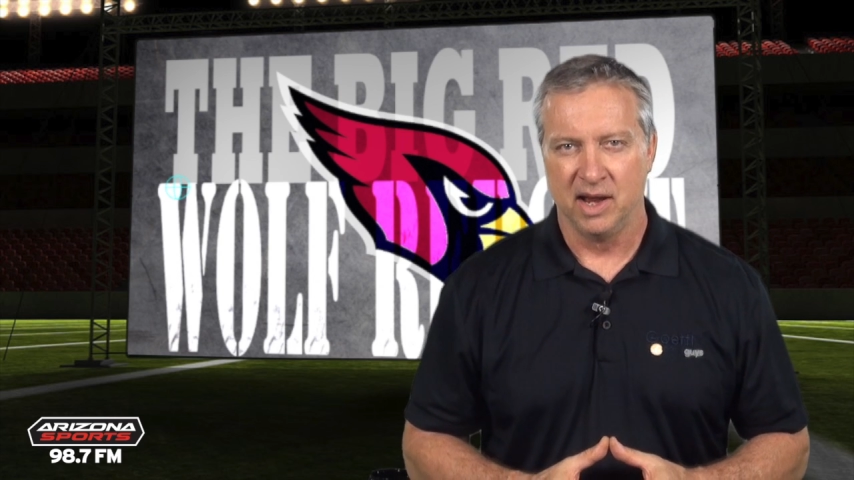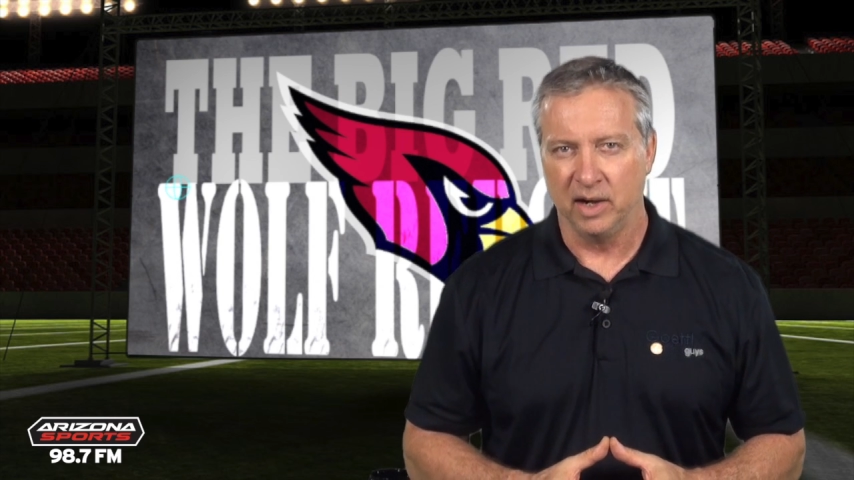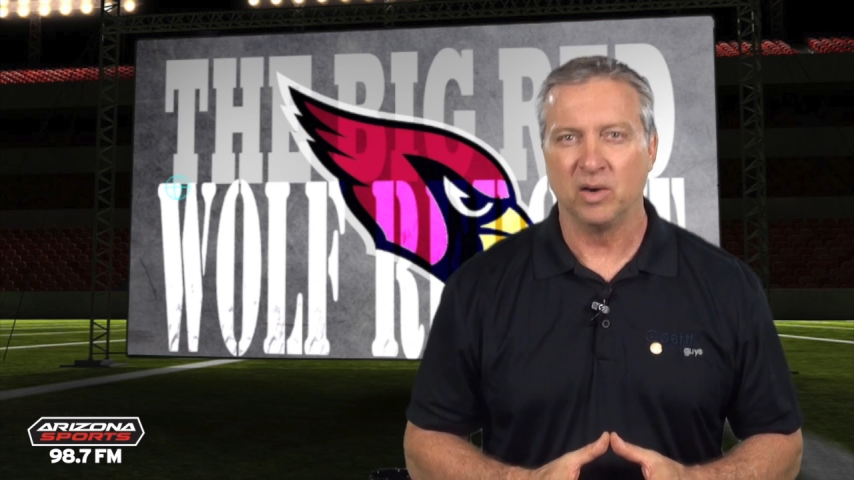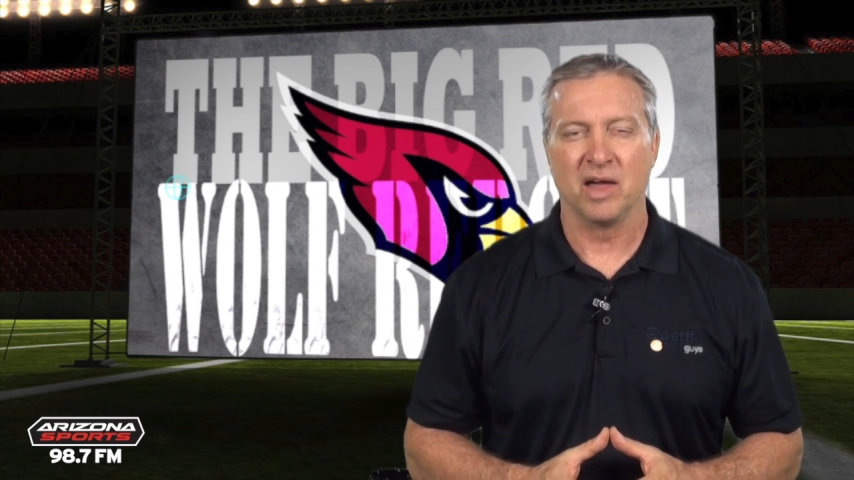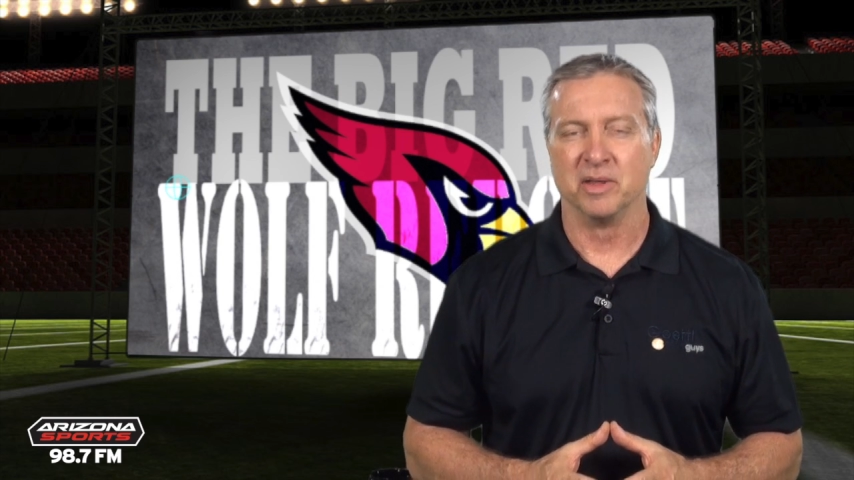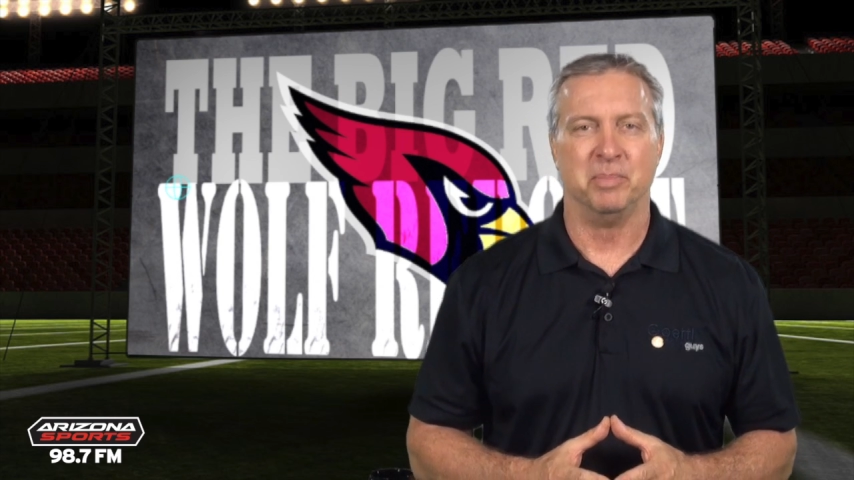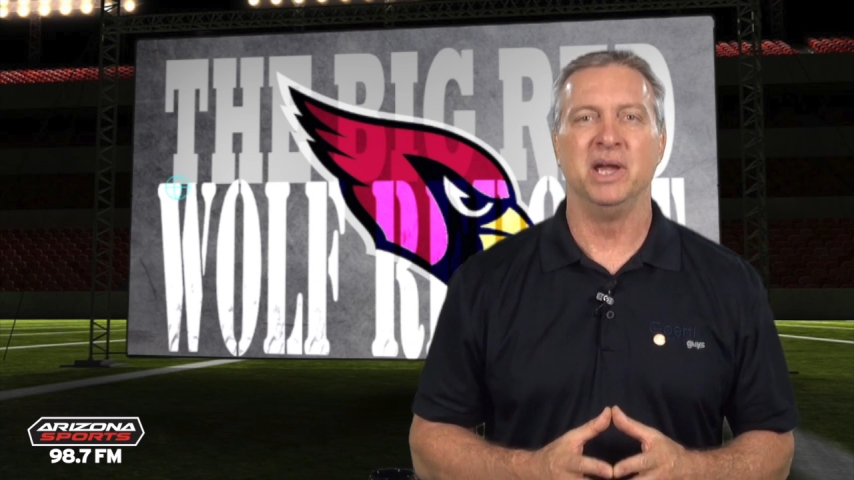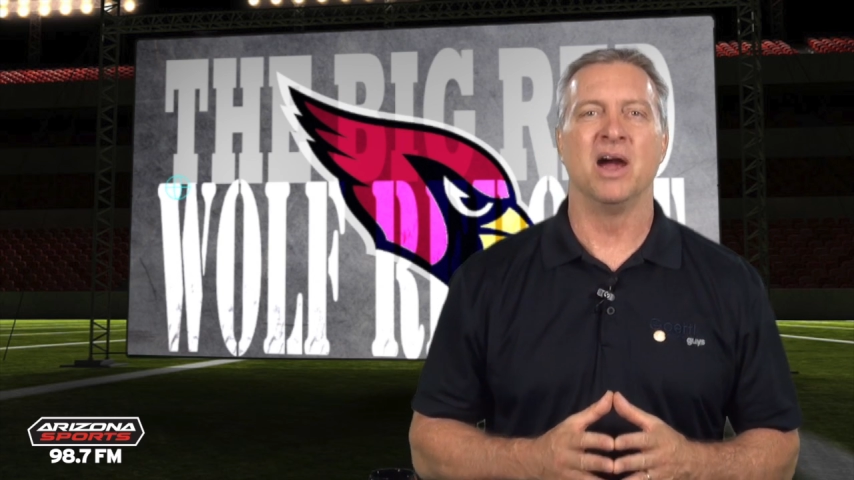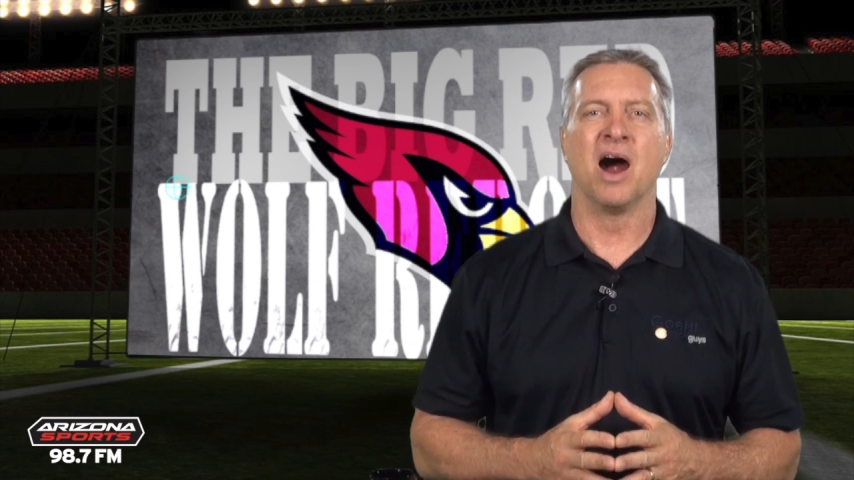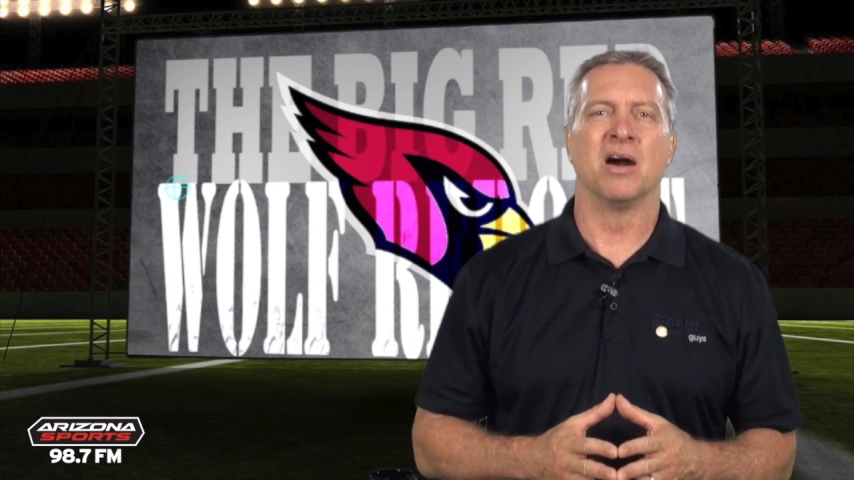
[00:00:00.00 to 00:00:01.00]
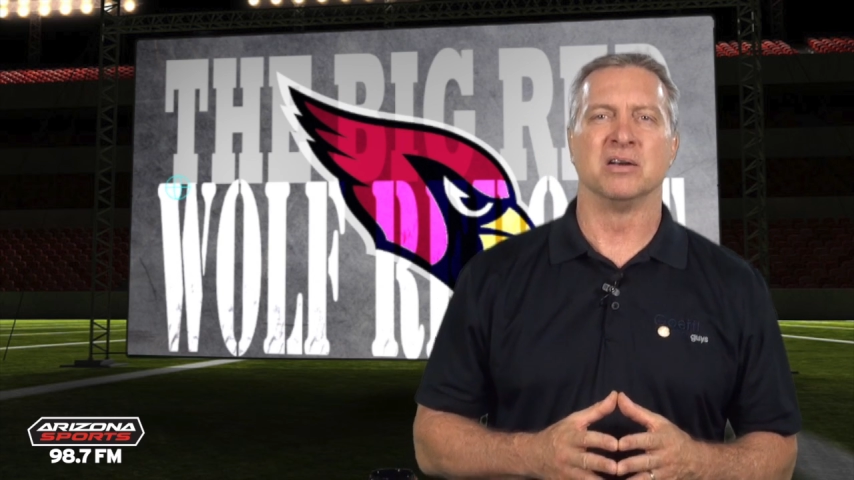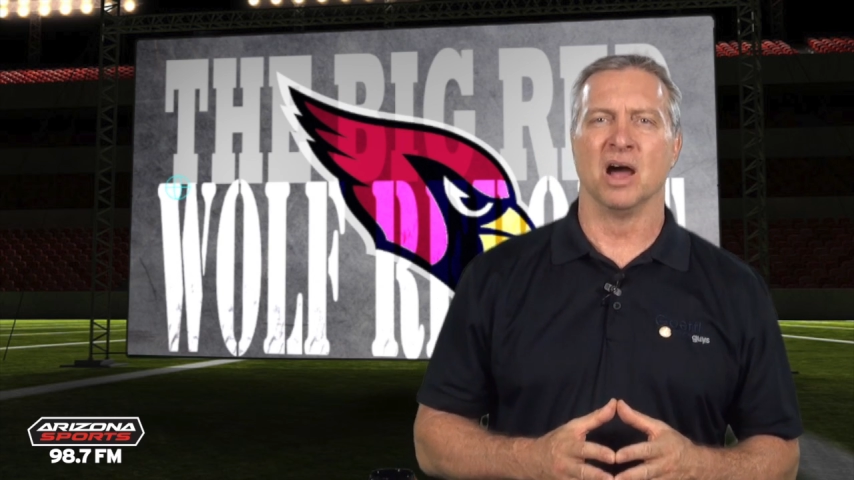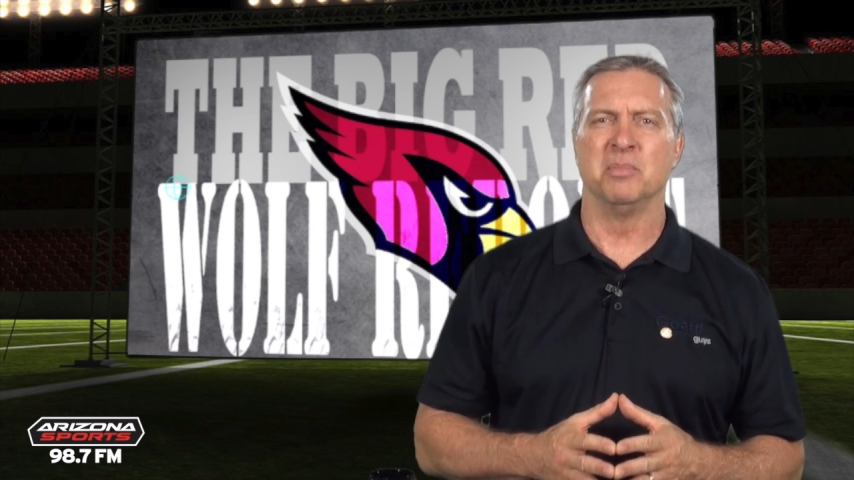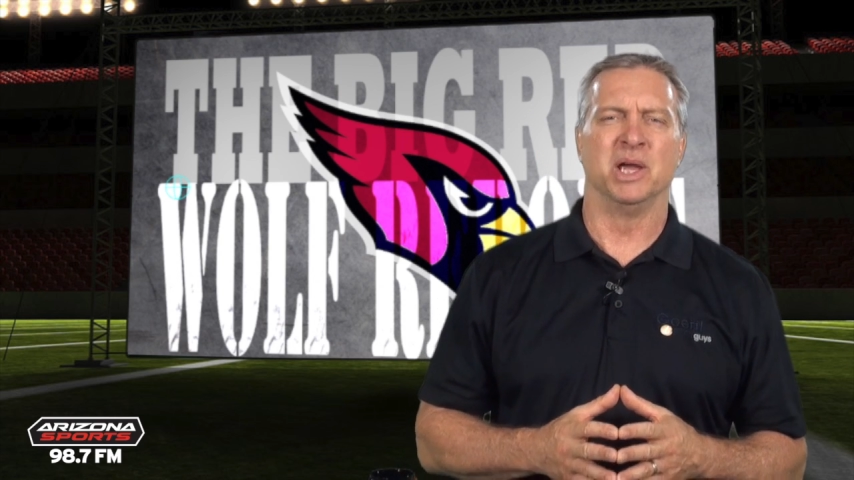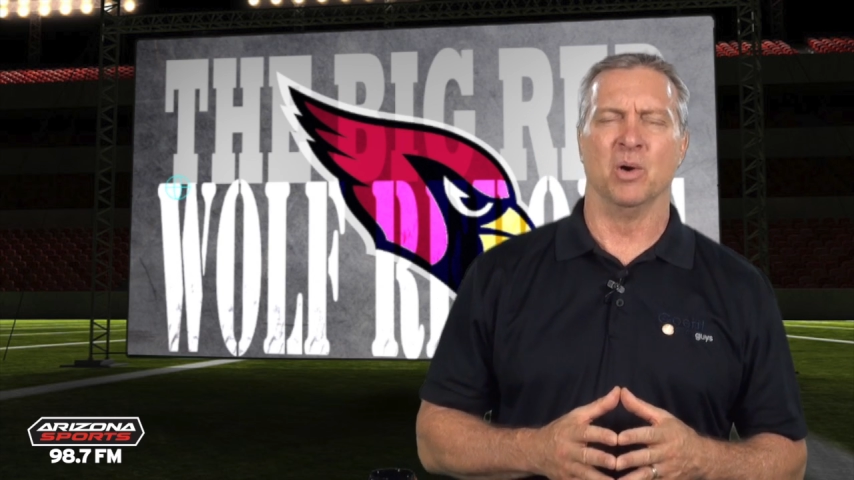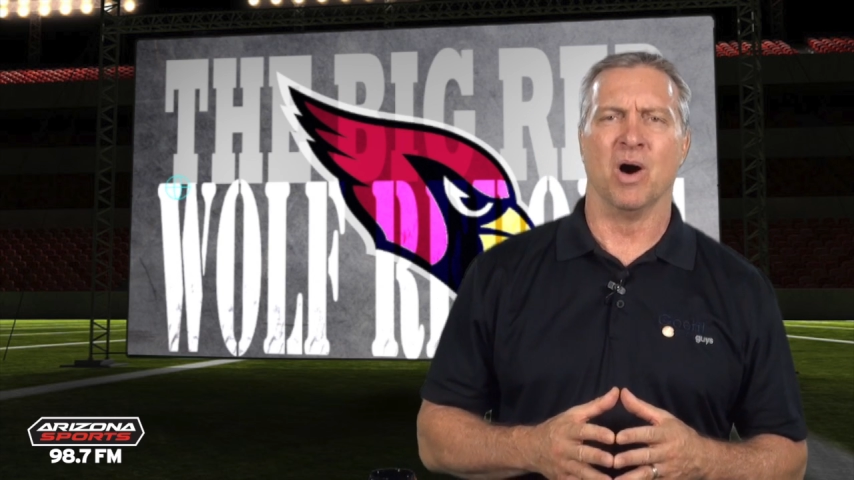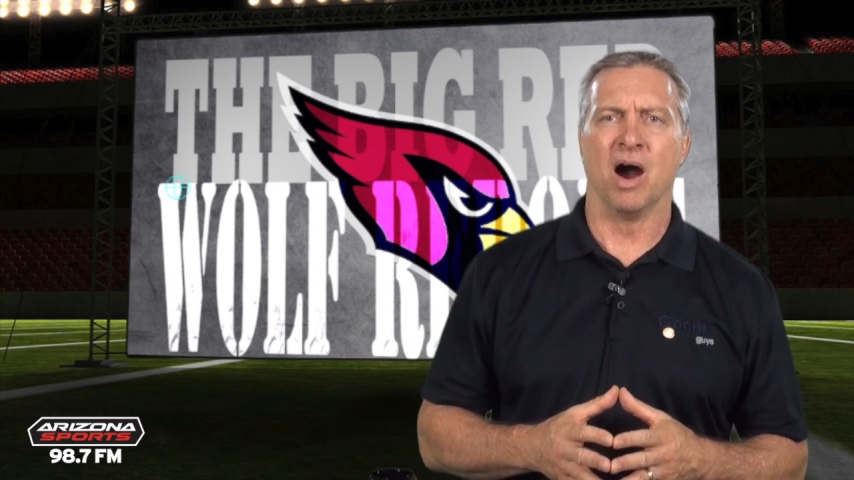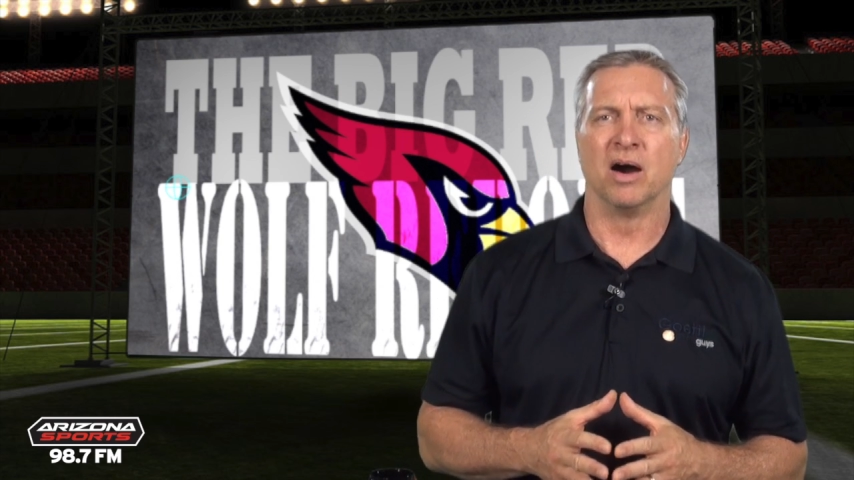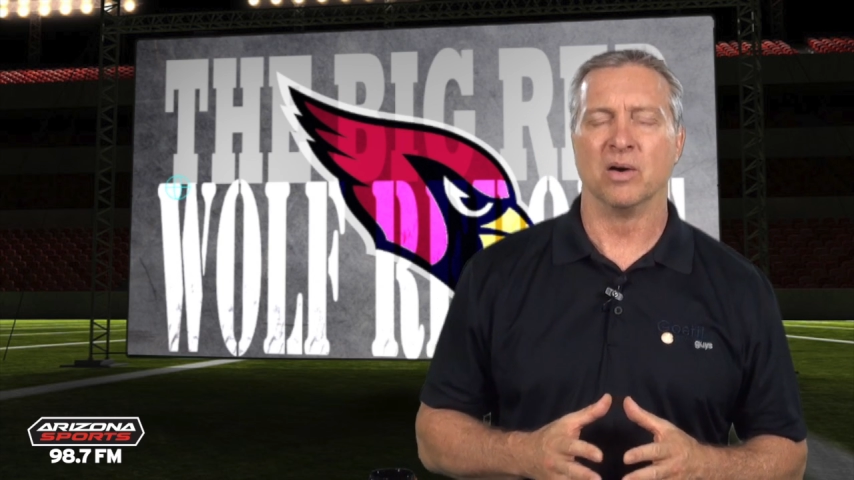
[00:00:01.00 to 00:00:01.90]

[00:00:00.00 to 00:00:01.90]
Here on the B R W R,